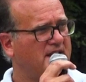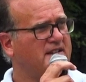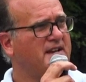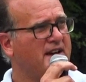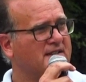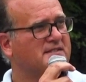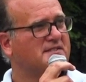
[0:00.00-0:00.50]

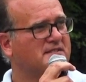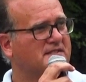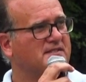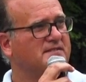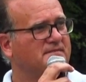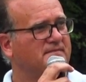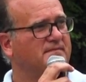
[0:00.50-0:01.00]

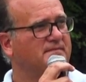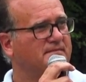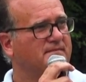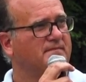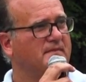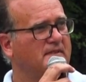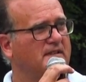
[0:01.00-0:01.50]
yes?
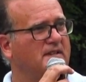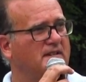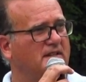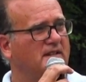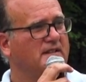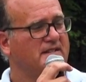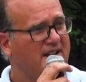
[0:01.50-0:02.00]

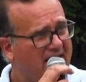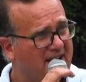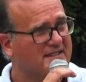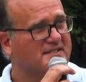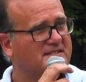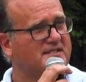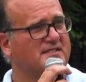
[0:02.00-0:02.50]

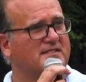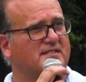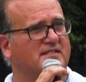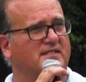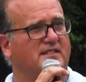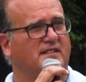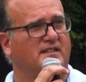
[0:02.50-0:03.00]
Yes
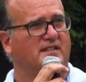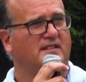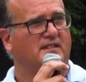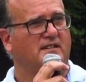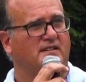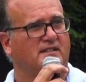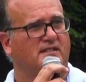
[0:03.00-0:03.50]

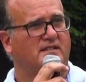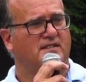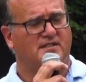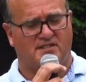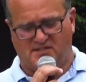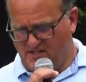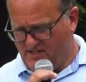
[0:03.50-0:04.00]
to
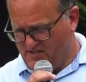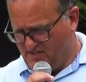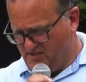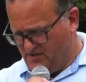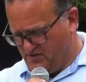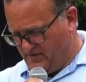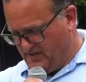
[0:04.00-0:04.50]
the
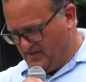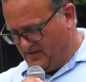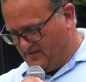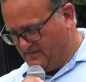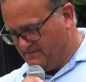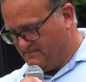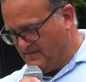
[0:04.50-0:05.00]
season you're in.